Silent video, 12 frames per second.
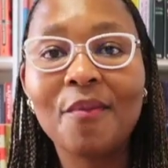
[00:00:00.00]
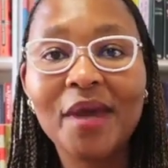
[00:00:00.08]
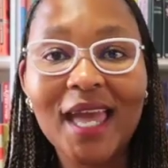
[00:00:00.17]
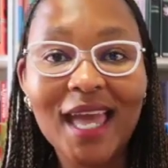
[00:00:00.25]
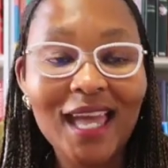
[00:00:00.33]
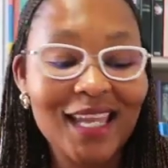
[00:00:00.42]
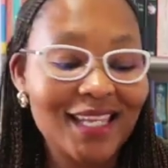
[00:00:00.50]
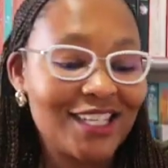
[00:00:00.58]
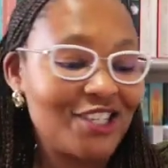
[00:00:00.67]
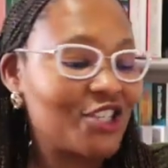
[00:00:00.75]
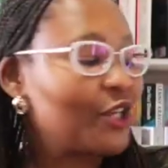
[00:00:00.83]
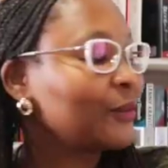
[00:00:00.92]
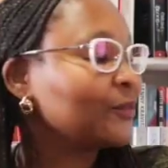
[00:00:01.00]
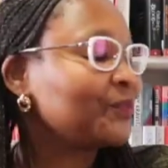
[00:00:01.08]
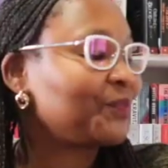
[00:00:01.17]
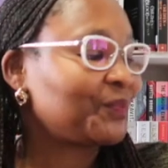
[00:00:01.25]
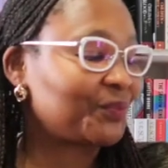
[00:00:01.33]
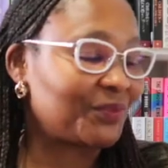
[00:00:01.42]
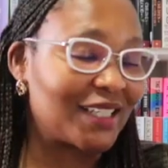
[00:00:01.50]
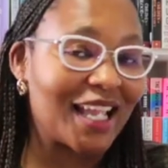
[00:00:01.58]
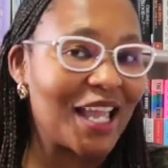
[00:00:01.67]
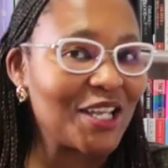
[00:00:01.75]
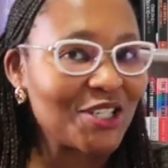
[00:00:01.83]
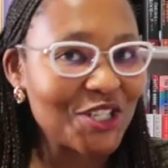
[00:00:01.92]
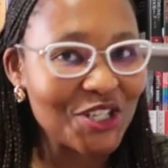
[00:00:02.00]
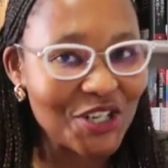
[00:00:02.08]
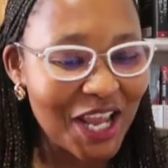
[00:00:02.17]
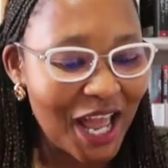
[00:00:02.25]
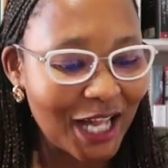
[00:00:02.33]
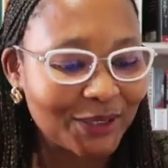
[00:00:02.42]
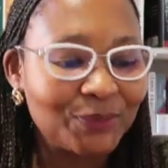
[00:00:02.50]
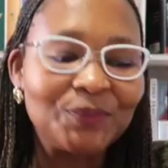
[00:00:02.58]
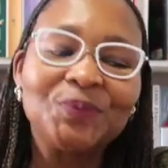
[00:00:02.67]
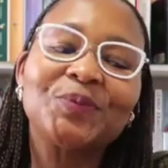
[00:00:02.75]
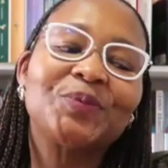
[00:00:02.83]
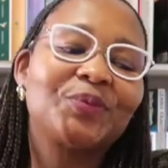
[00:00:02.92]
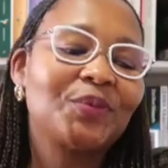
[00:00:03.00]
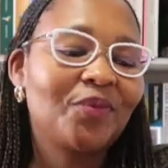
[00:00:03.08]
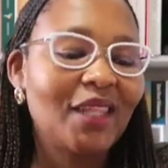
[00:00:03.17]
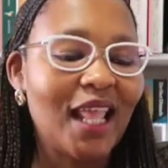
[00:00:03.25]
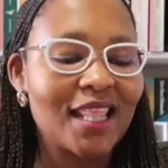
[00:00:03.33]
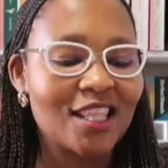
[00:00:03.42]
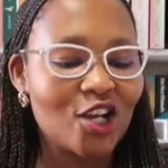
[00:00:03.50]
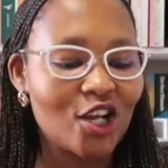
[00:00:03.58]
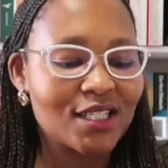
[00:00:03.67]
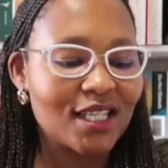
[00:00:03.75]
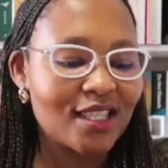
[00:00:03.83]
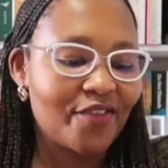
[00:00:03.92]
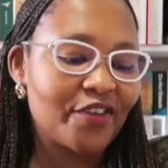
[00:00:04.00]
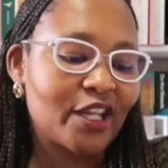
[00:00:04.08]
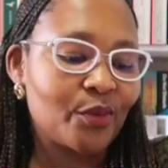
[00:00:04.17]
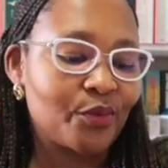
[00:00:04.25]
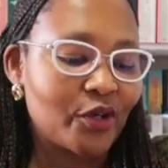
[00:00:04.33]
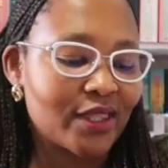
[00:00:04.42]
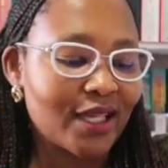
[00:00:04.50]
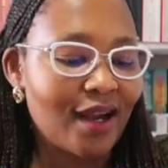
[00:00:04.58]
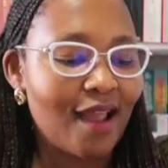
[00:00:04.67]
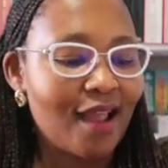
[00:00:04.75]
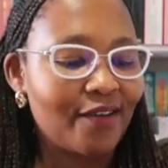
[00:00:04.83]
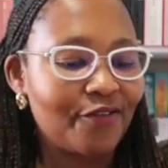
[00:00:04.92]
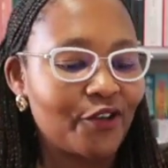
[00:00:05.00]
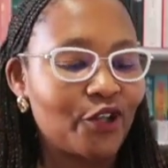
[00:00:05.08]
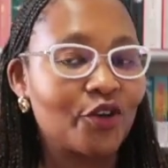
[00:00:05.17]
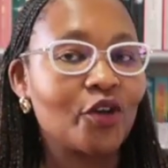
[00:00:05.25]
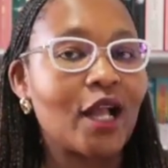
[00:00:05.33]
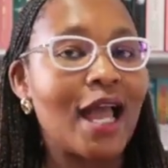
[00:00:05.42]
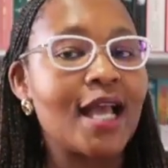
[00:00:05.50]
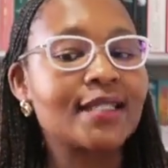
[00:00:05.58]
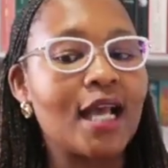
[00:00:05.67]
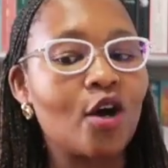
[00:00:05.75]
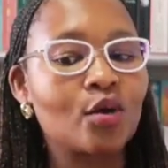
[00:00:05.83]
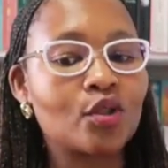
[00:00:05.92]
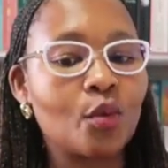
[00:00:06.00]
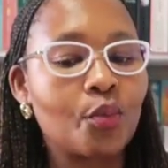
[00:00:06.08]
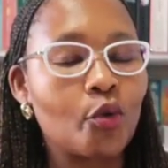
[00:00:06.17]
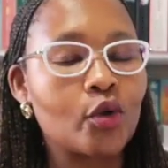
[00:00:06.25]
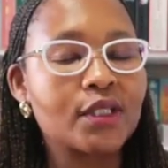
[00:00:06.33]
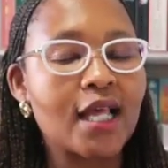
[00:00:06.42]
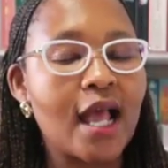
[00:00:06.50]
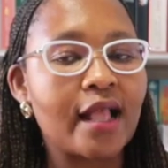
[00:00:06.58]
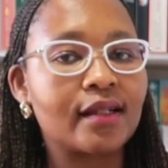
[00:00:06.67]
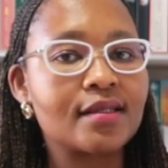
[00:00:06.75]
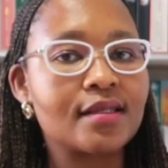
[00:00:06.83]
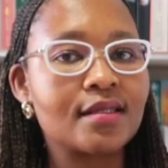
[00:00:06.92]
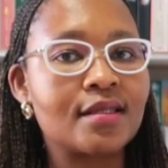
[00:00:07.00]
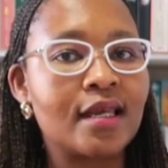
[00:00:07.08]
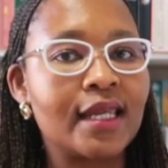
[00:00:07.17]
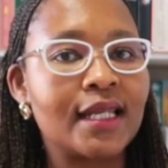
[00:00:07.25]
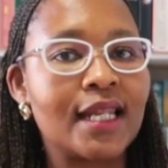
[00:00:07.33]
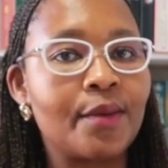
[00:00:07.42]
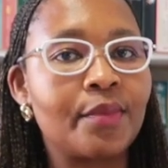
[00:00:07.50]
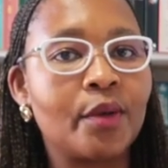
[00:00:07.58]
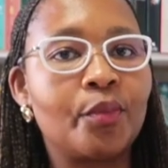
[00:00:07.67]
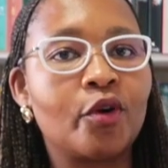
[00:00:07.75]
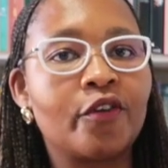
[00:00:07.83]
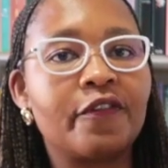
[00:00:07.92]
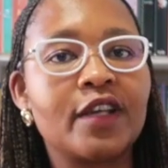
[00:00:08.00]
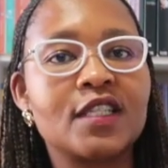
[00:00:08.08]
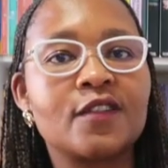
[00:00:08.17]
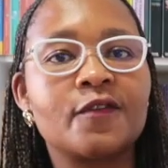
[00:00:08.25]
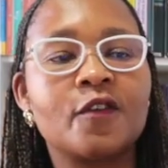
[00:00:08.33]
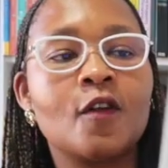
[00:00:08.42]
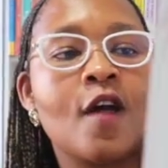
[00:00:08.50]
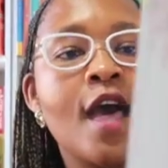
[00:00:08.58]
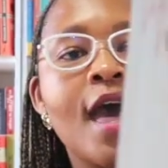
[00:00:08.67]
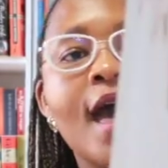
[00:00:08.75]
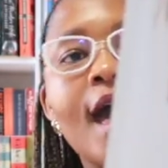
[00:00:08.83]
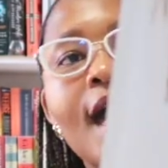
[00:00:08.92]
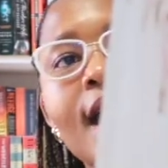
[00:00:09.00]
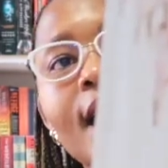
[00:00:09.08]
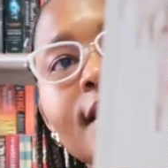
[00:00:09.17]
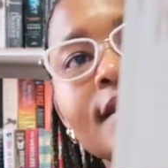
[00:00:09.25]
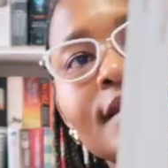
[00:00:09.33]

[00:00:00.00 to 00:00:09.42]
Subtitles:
page. Okay, cheer. The last South African book that I have for you guys, I also bought at the Ilembe Book Festival, and